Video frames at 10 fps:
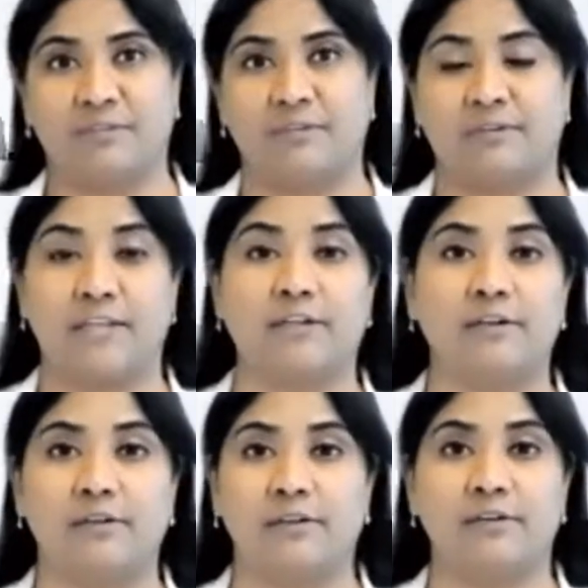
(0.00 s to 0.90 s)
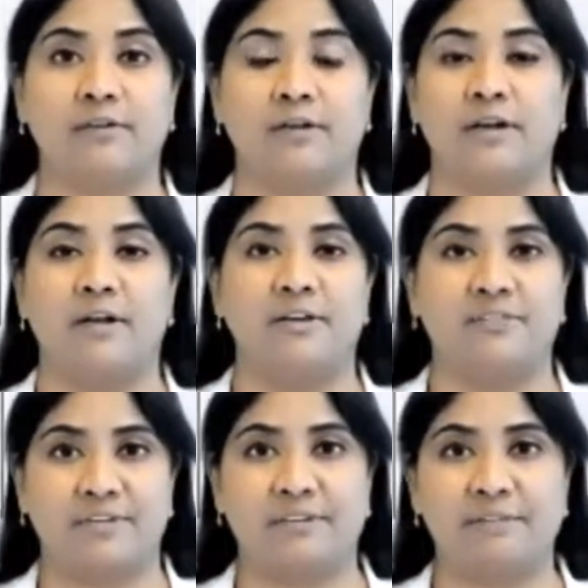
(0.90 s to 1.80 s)
regular
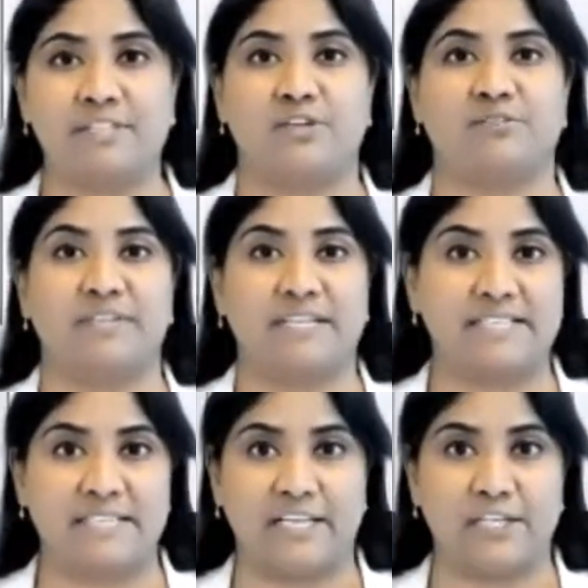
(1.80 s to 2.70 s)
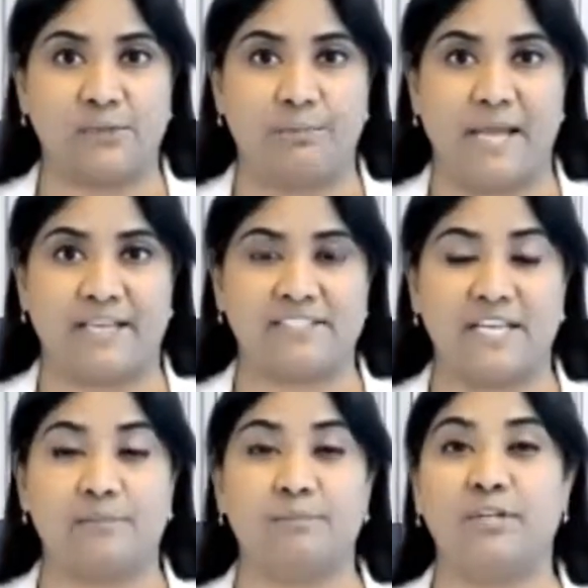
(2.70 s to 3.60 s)
frequency of reconciling a bank
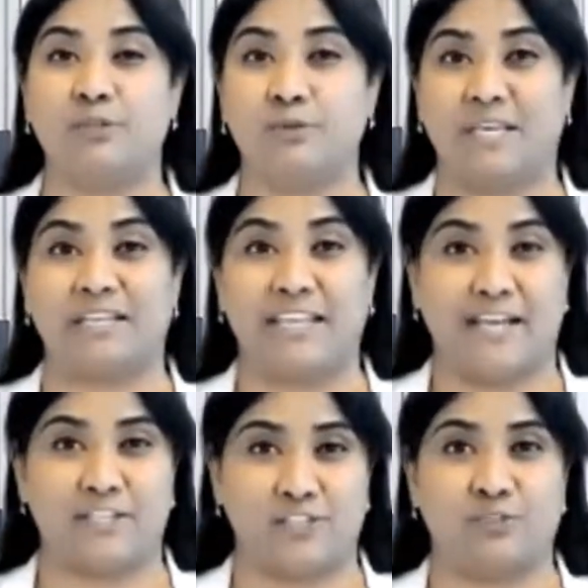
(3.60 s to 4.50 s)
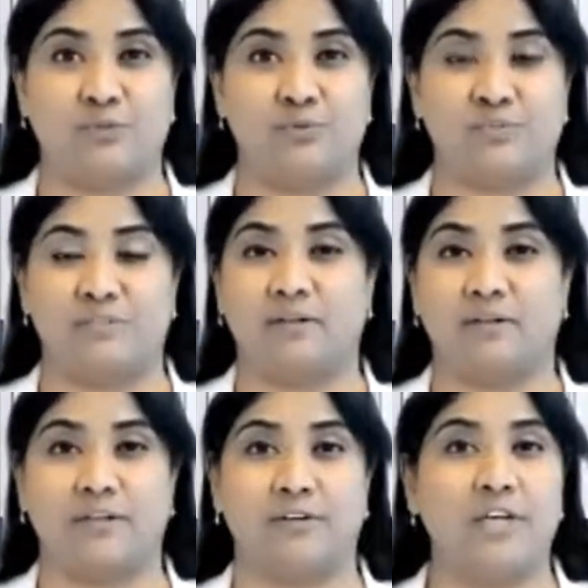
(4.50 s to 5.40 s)
statement, you can catch those
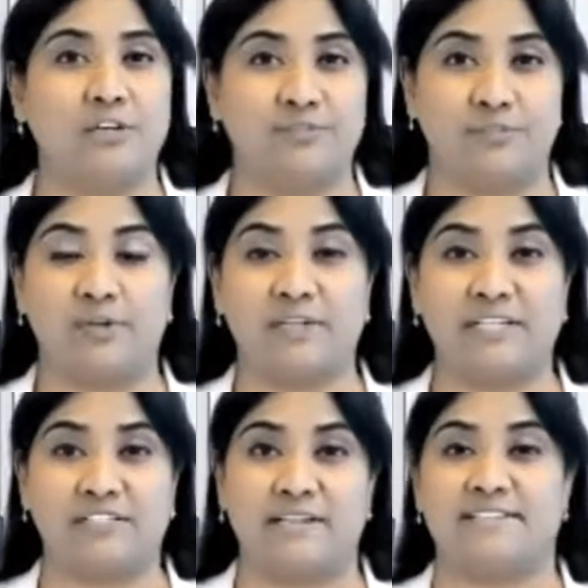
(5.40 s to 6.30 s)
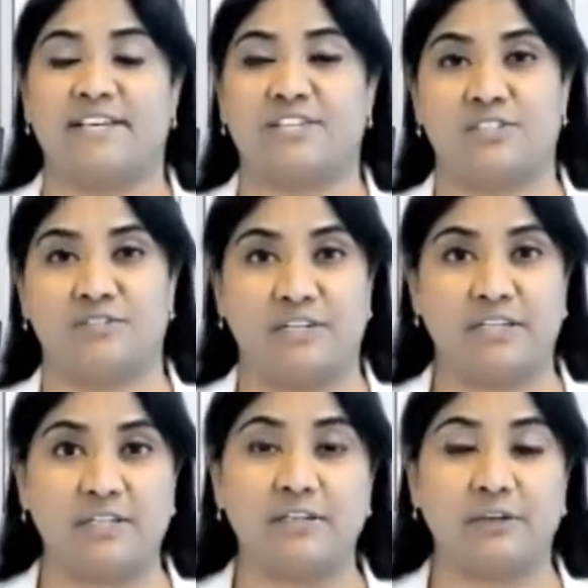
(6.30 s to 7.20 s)
fraudulent transactions
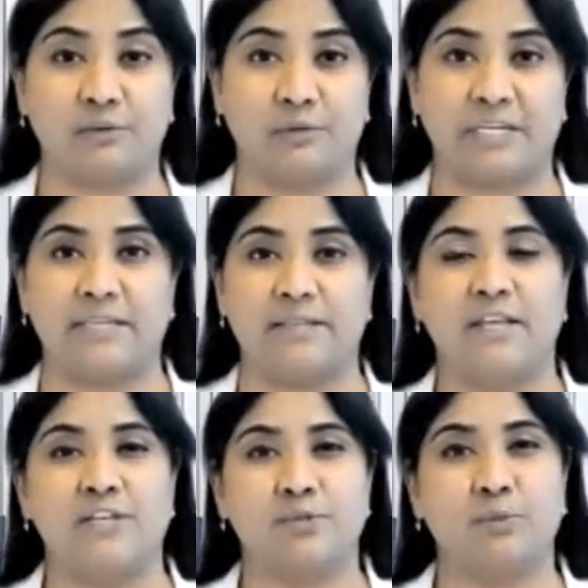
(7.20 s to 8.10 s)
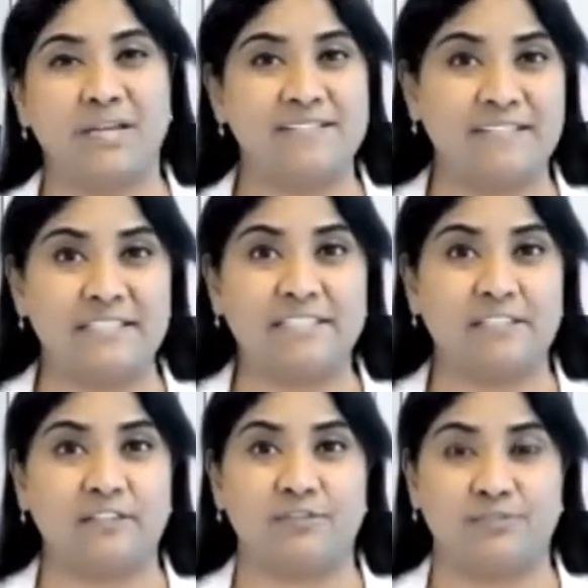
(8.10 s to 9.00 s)
very quickly. So one is the
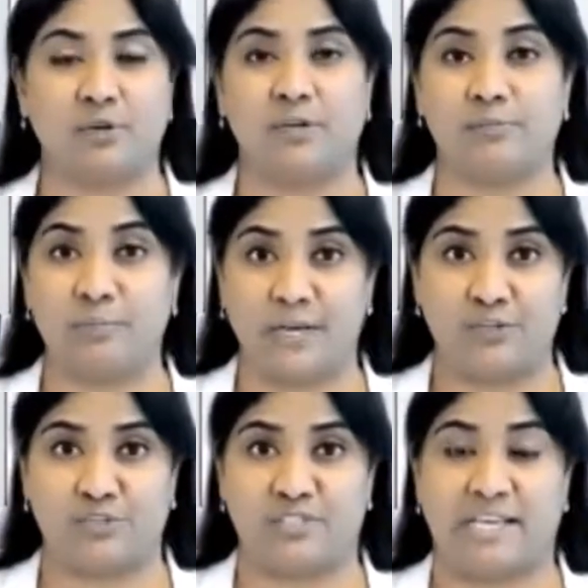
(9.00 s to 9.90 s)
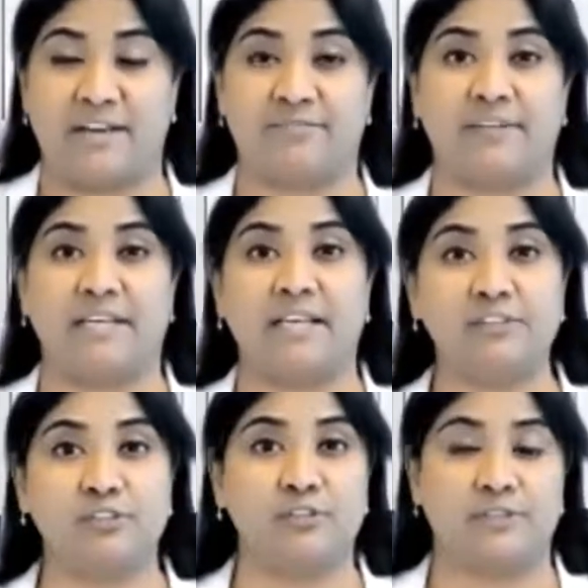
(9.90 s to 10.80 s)
internal fraud by your staff,
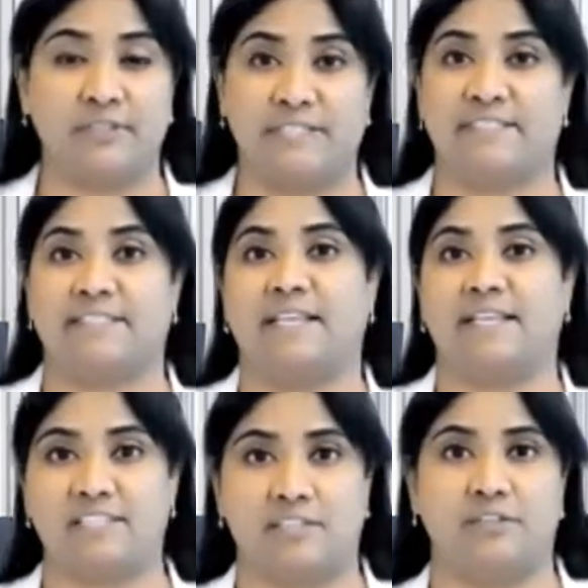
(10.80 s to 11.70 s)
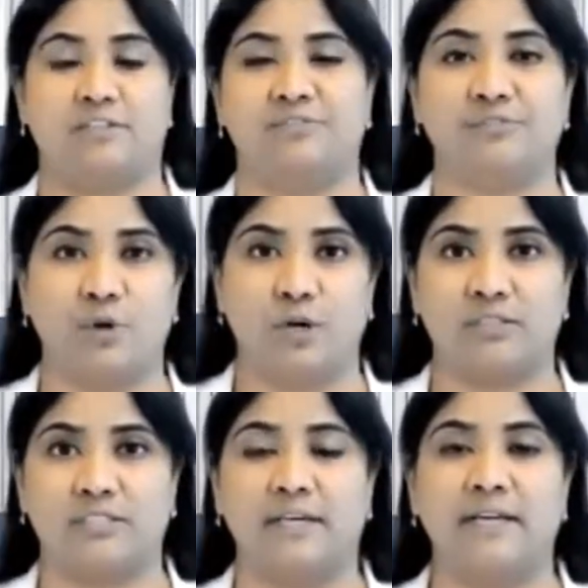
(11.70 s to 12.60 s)
another is an external
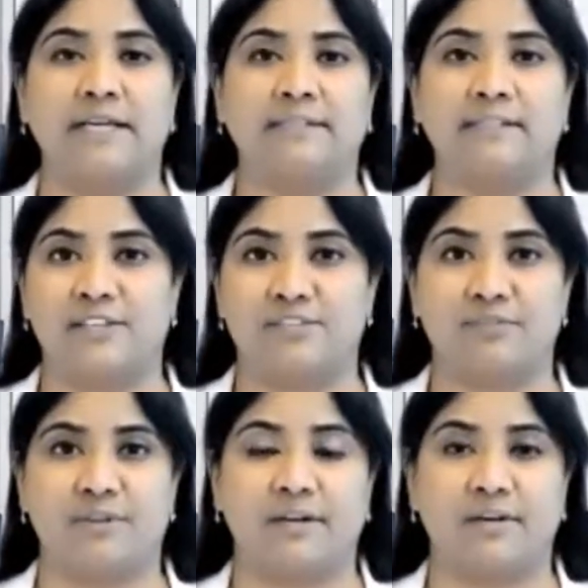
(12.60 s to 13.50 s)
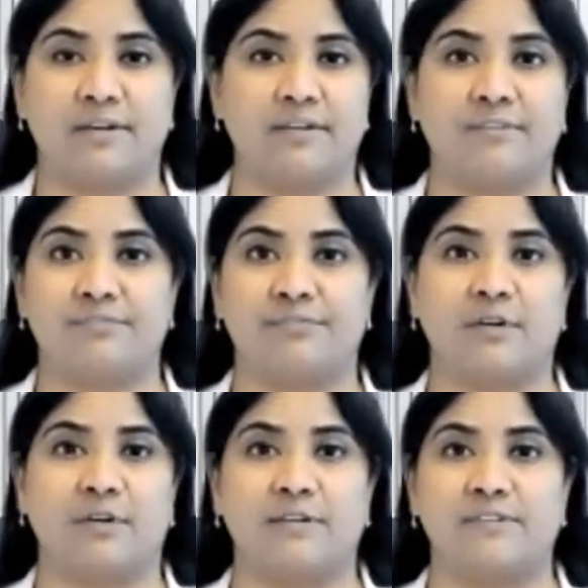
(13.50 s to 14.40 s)
fraud. That's where if
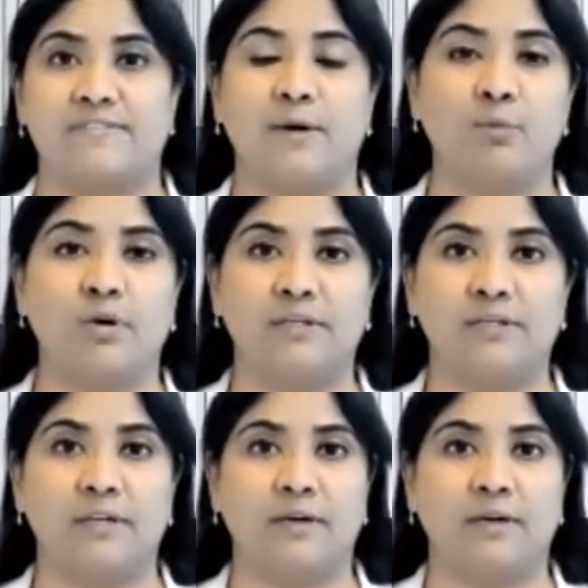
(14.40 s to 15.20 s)
someone